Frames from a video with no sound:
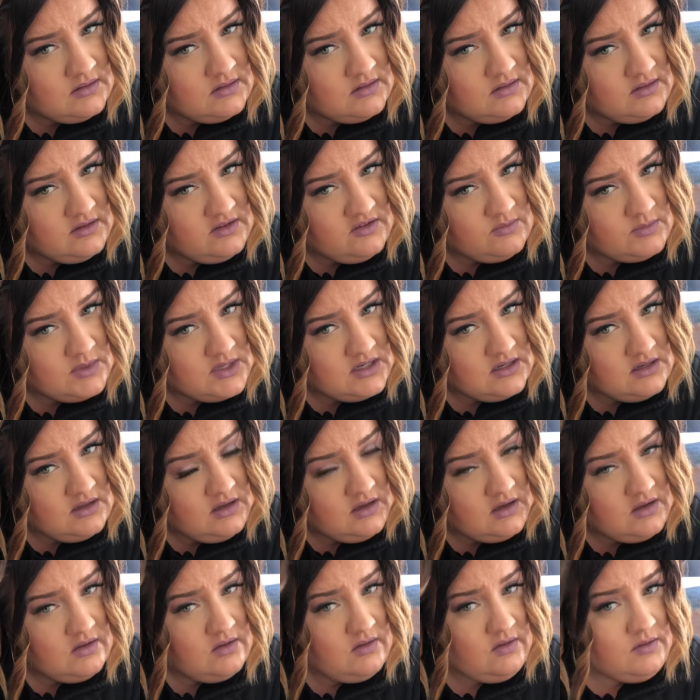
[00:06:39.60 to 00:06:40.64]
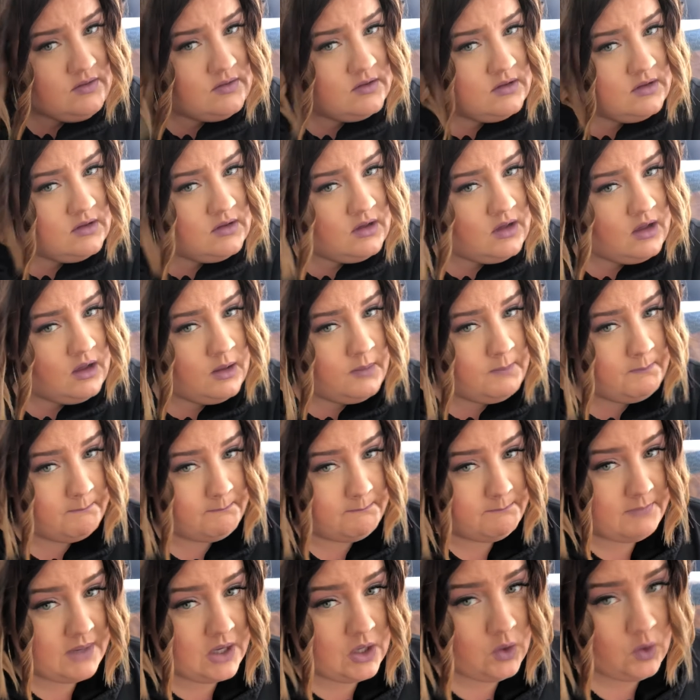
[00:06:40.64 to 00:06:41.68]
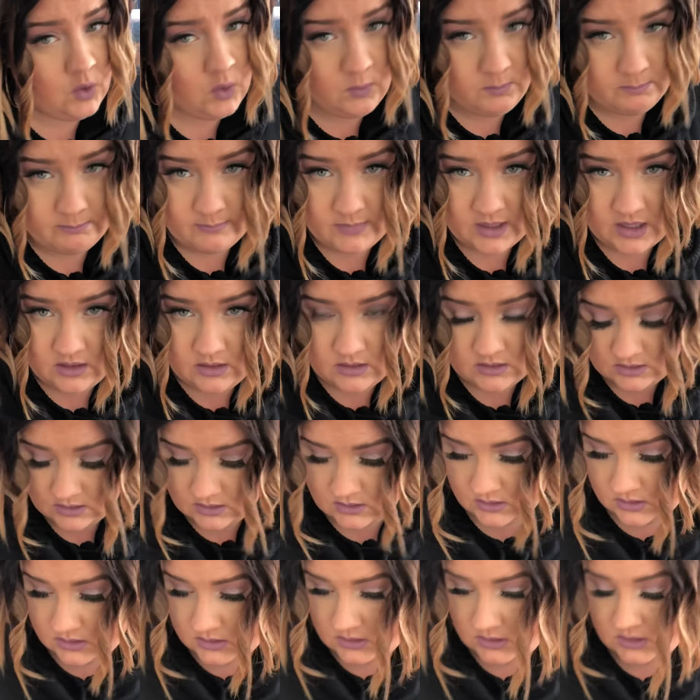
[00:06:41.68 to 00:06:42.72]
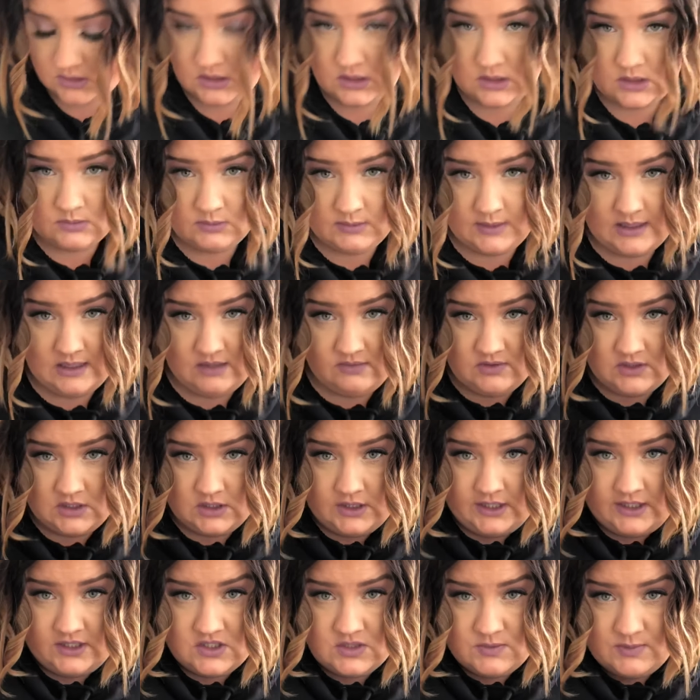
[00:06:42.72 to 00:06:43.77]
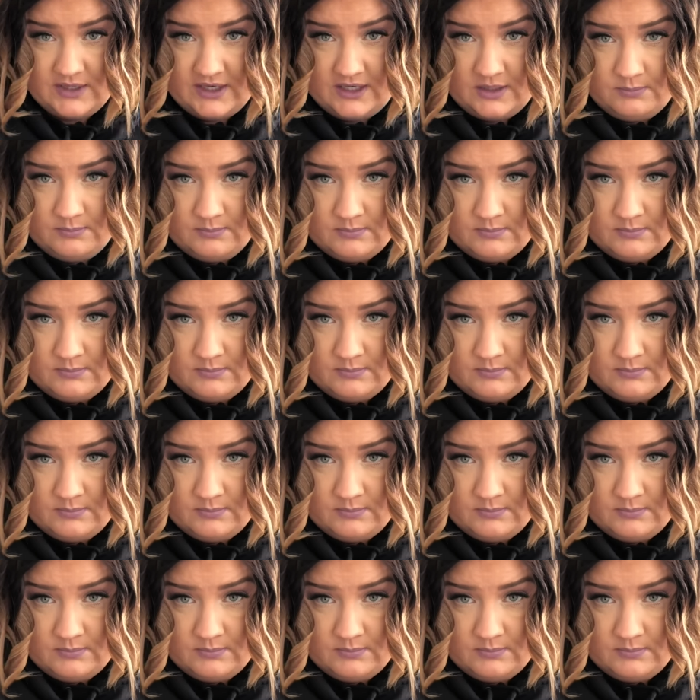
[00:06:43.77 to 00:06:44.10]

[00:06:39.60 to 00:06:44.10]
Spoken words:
Leave my tail. Boom! You need to give a little hairspray.